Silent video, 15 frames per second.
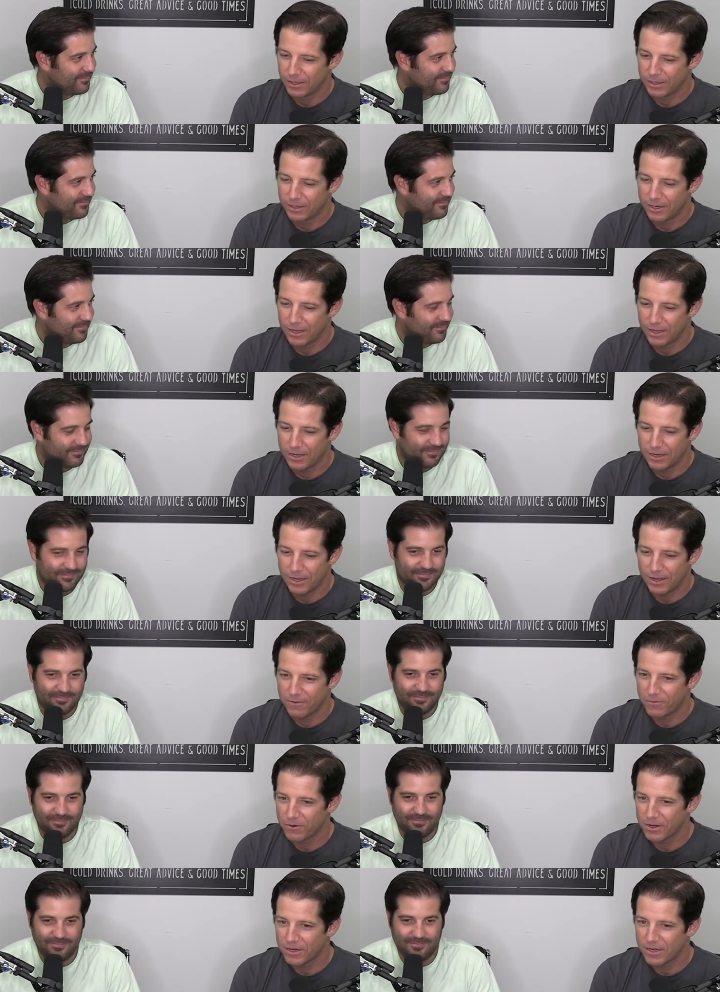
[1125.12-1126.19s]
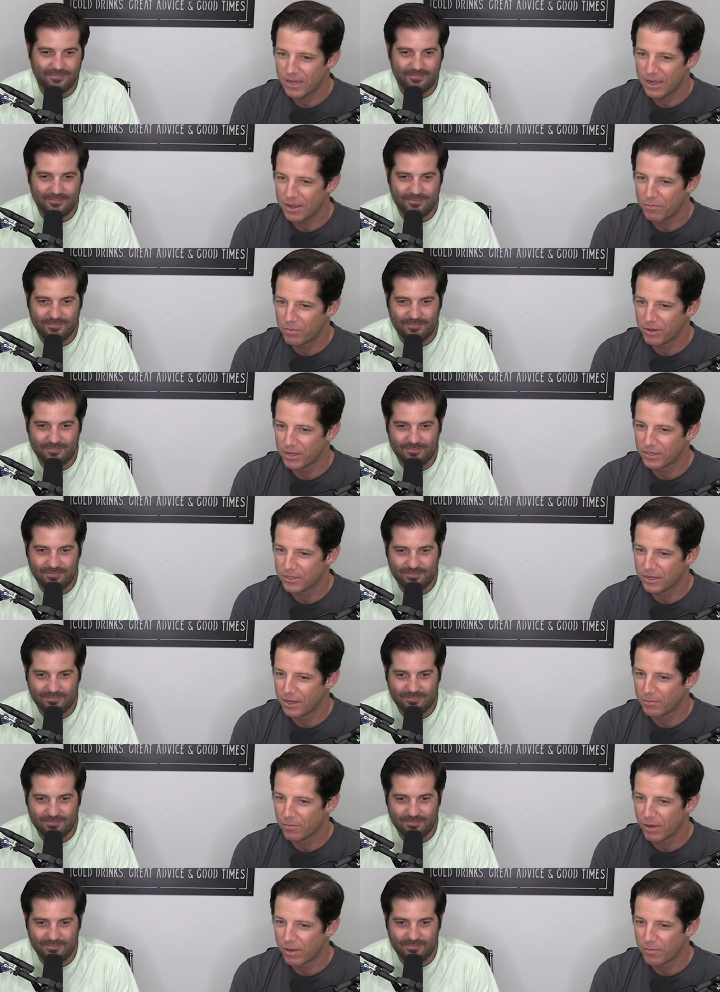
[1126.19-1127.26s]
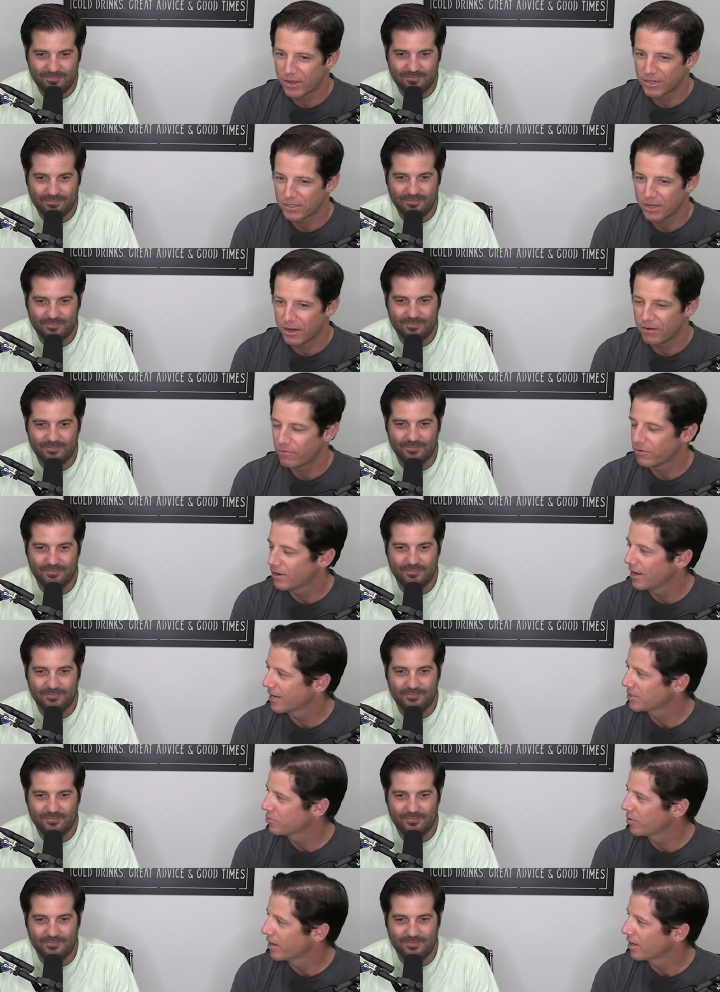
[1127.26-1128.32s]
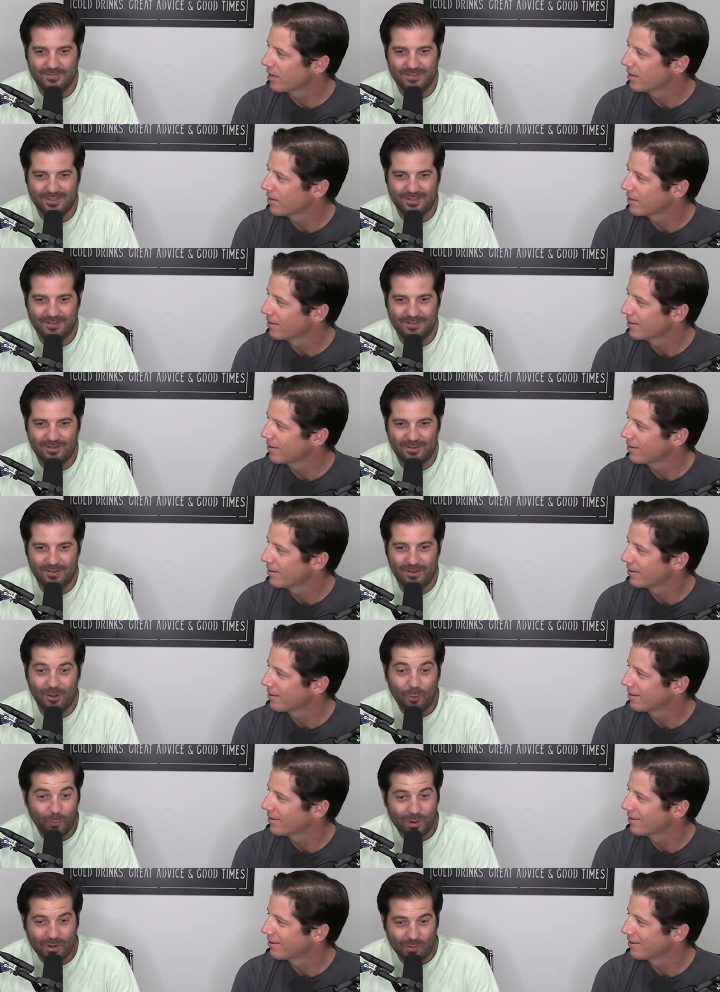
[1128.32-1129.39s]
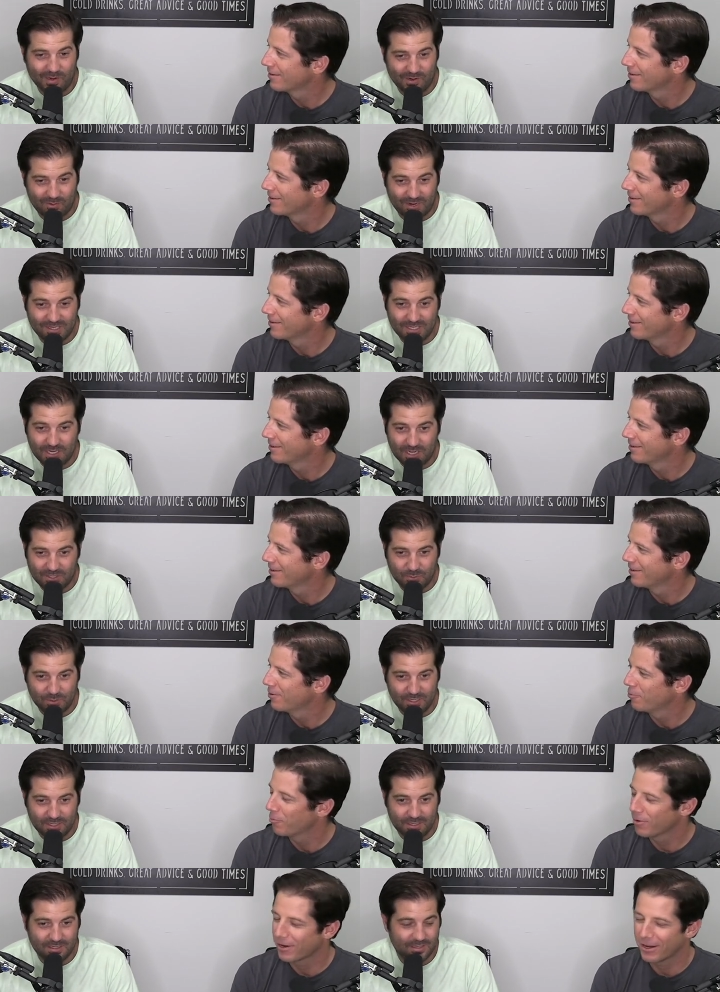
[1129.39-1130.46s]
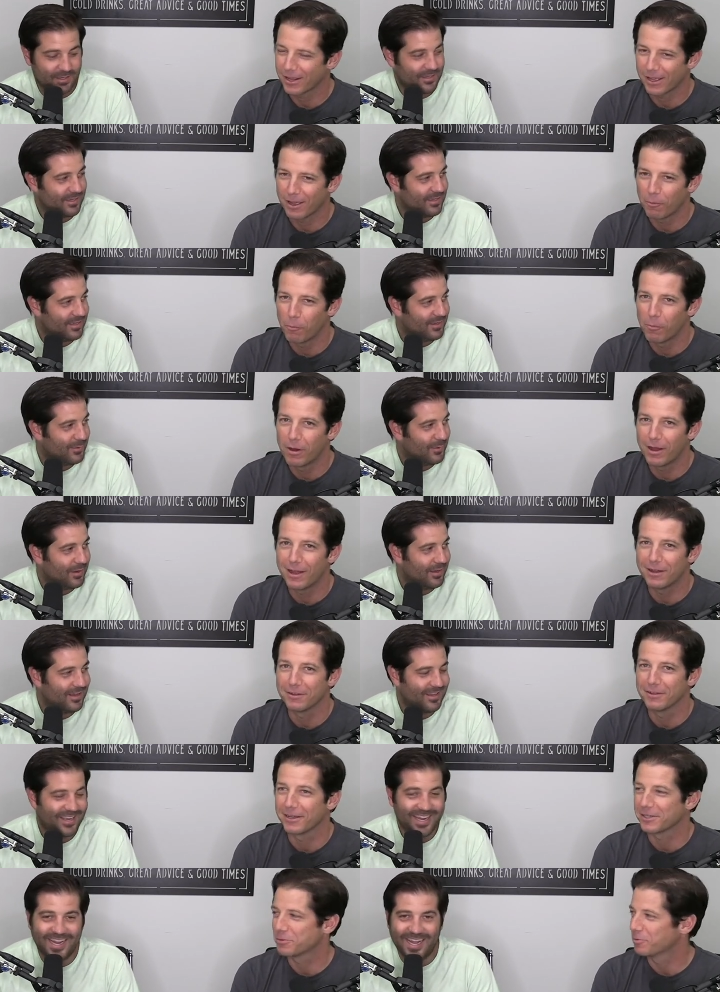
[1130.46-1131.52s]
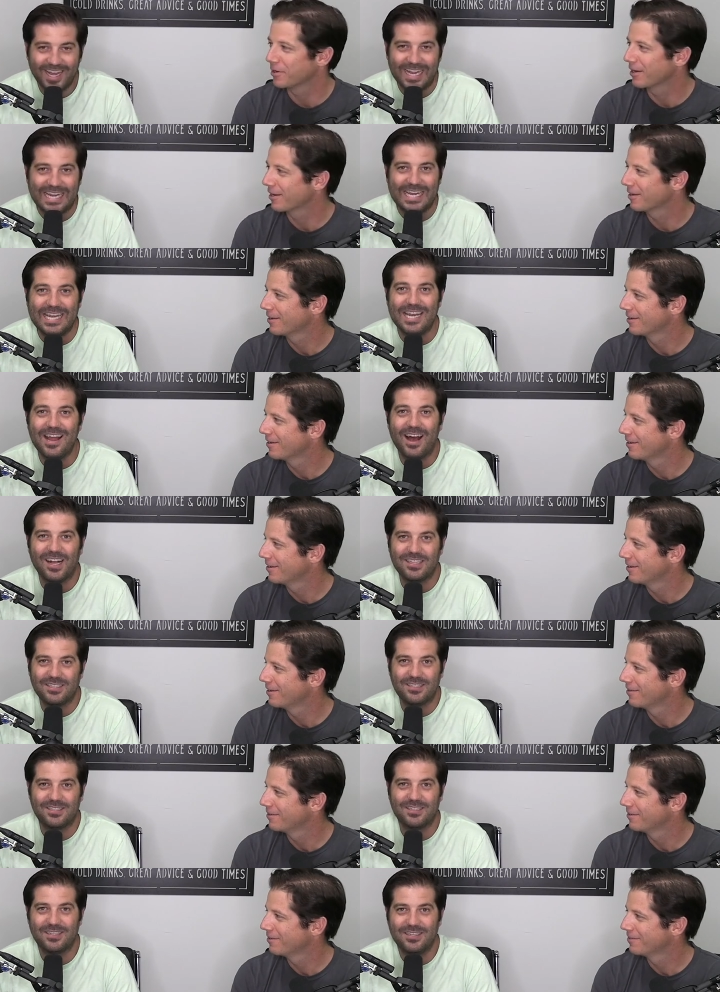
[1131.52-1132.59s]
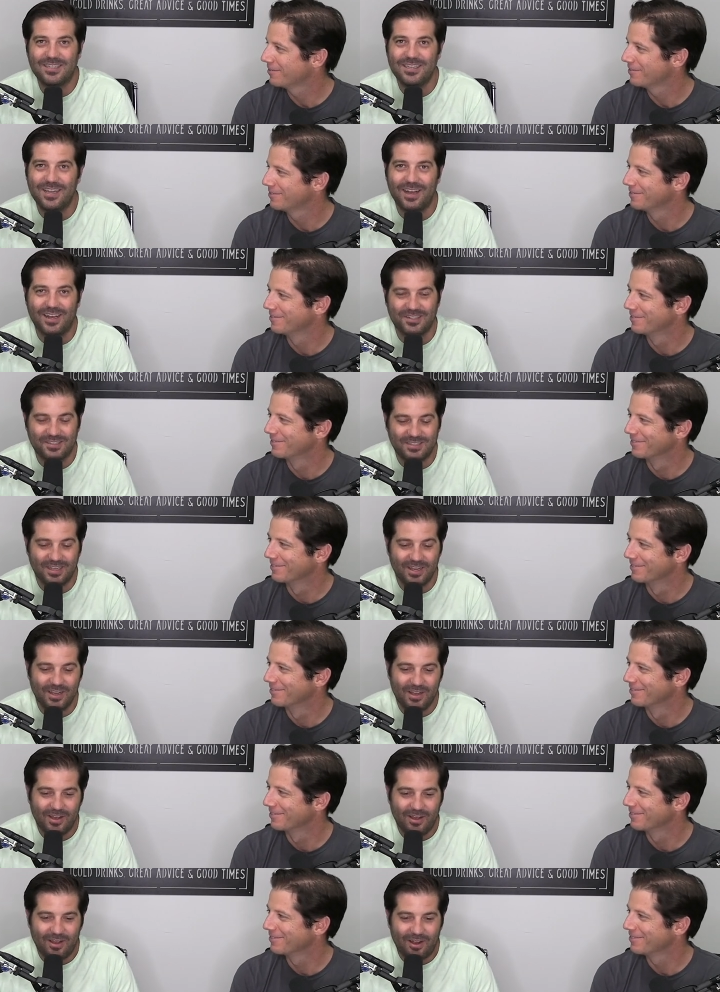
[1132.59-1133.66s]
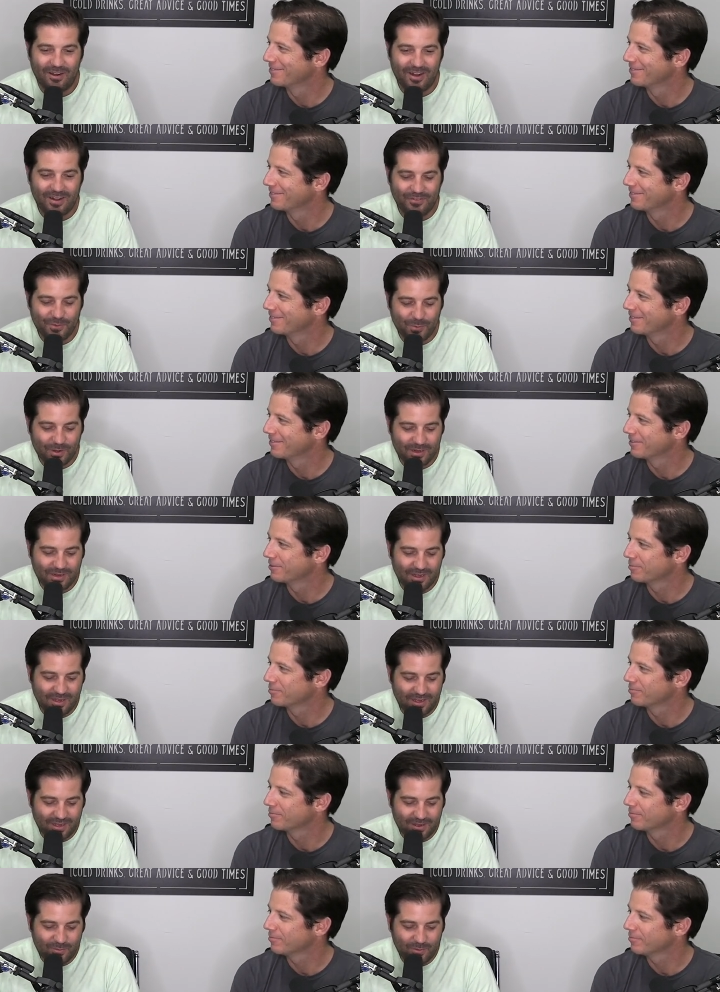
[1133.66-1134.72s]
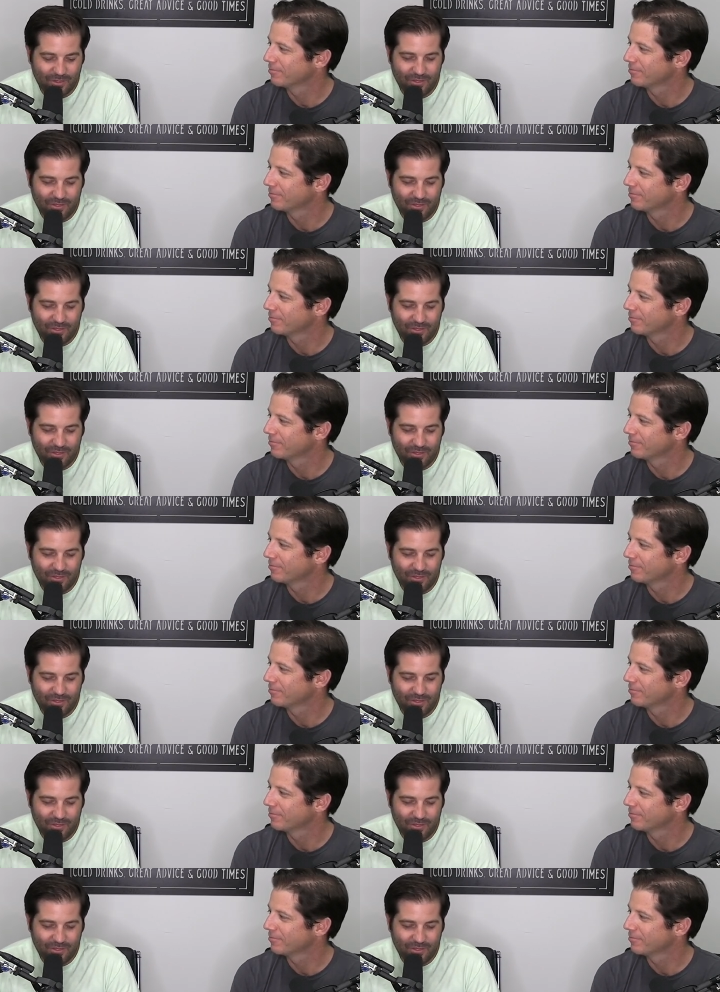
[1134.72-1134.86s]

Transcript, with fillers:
Speaker 1: Not not for today, but um, I'm excited for next week.
Speaker 2: Oh, we going crazy next week? We're going to get wild next get week. Get nuts. Nuts. All right, everyone. Uh, well,